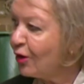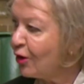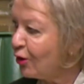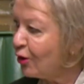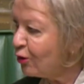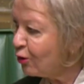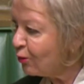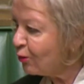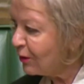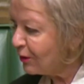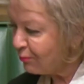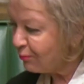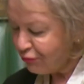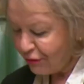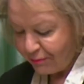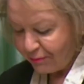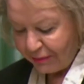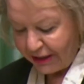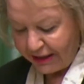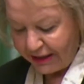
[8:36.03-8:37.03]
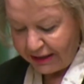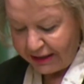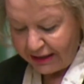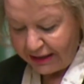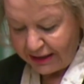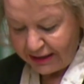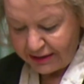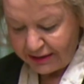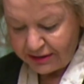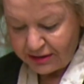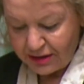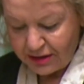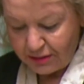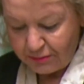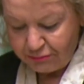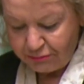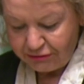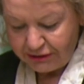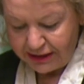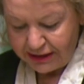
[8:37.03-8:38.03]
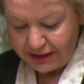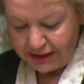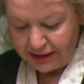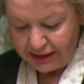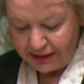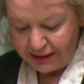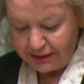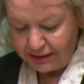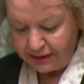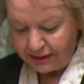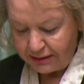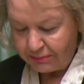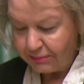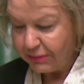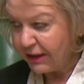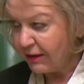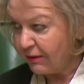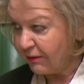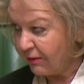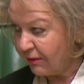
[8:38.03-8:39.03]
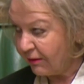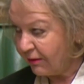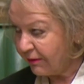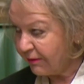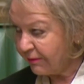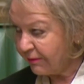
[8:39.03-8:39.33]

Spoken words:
Who will prepare and bring in the bill?